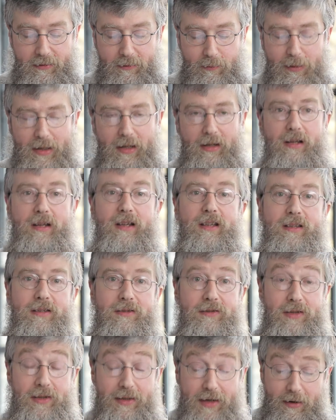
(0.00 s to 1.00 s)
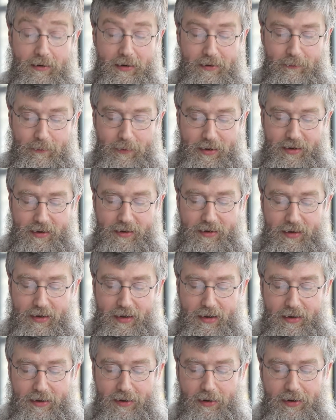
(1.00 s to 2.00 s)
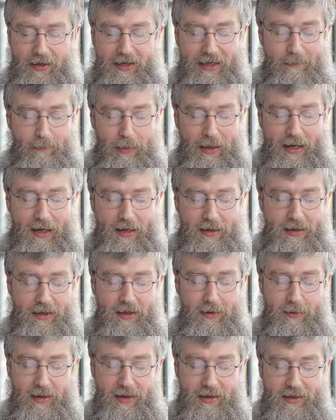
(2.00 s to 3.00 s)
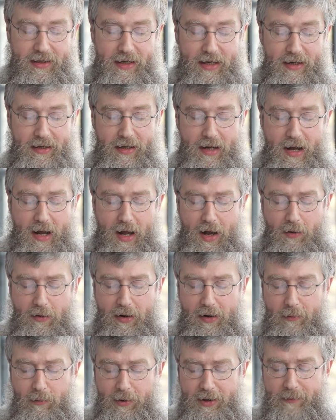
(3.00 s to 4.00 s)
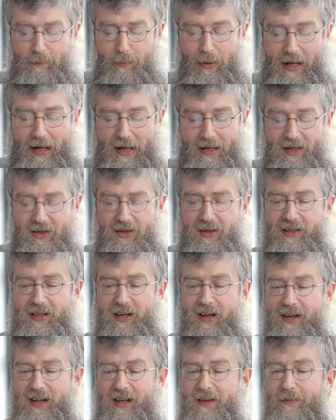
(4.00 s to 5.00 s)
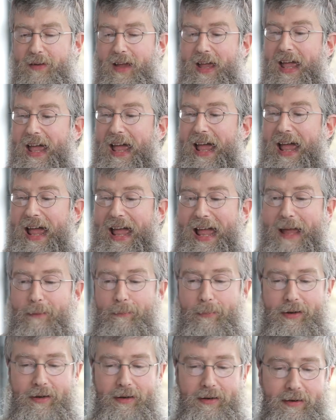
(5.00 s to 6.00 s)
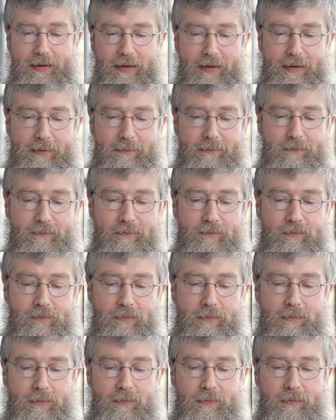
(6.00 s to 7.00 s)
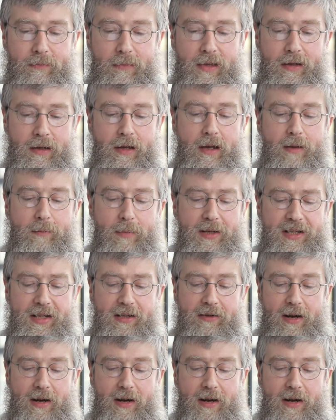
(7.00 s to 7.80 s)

Well, stolen one. Not that he planned it, you understand. Oh no, it wasn't planned, it just kind of happened. Mr.